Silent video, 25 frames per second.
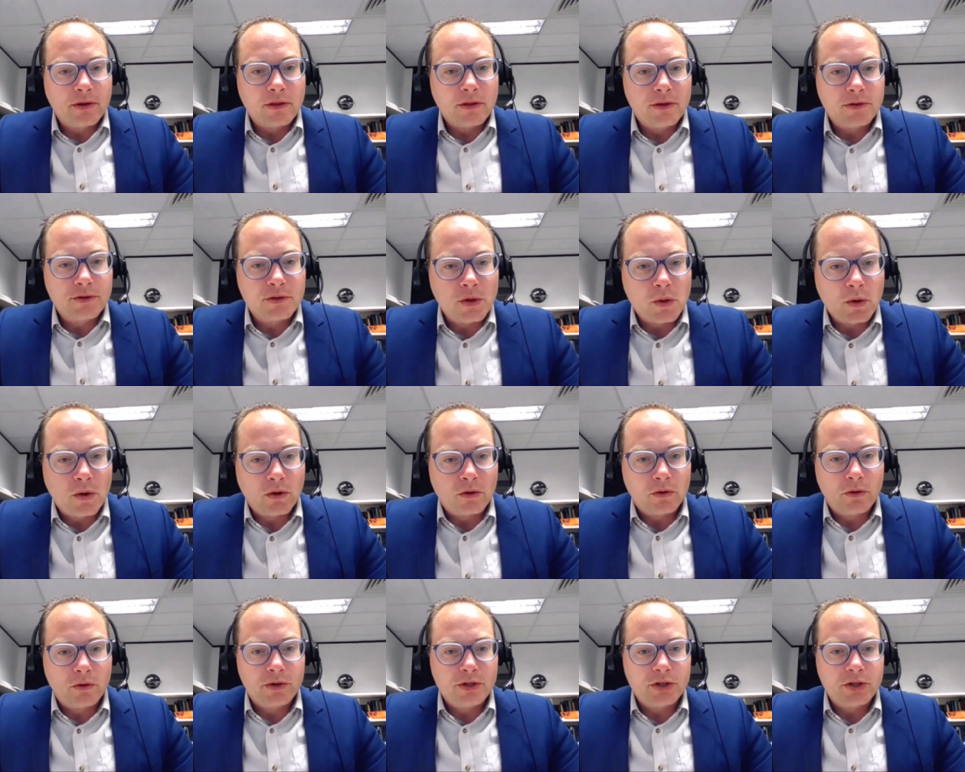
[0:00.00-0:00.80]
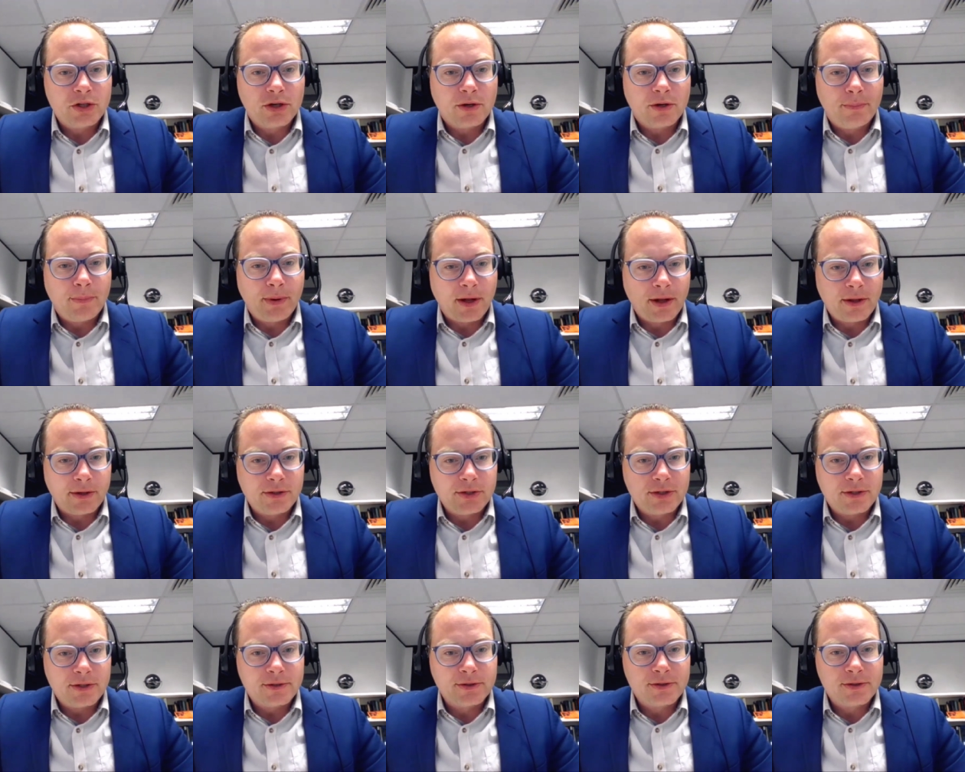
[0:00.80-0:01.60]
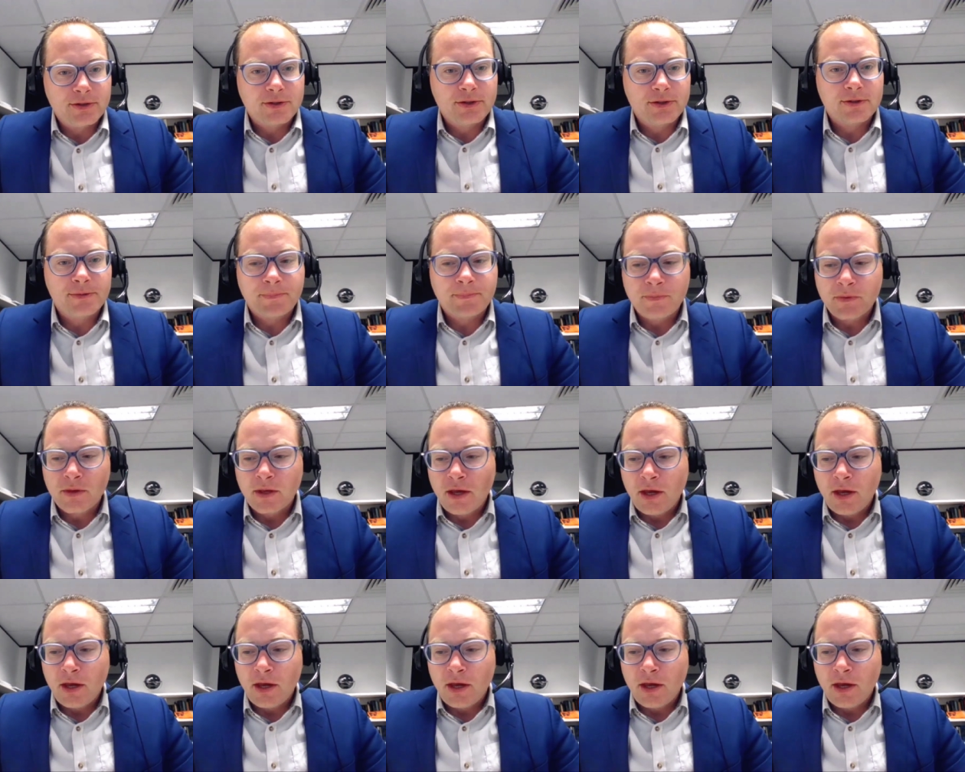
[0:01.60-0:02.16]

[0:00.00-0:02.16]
the so-called Christian apologists.